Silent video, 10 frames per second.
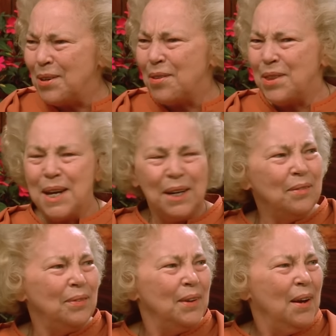want to
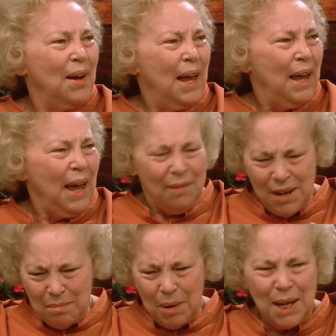think of
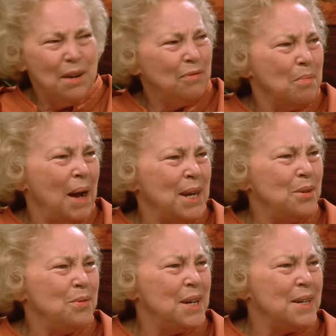having money for my
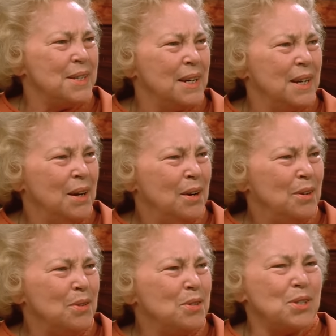duties
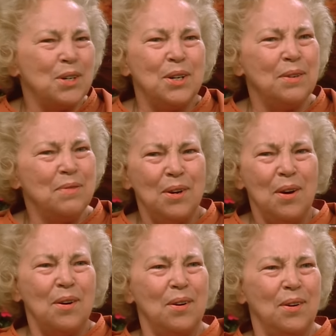to serve.
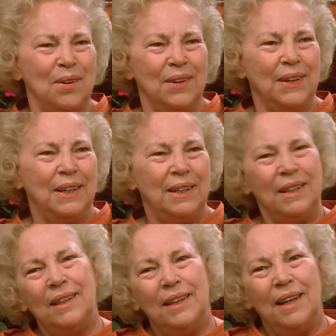No.
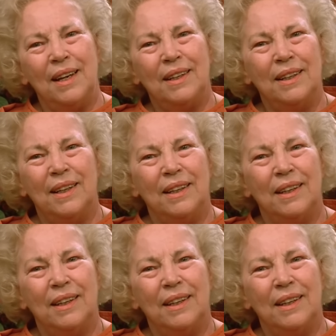Not.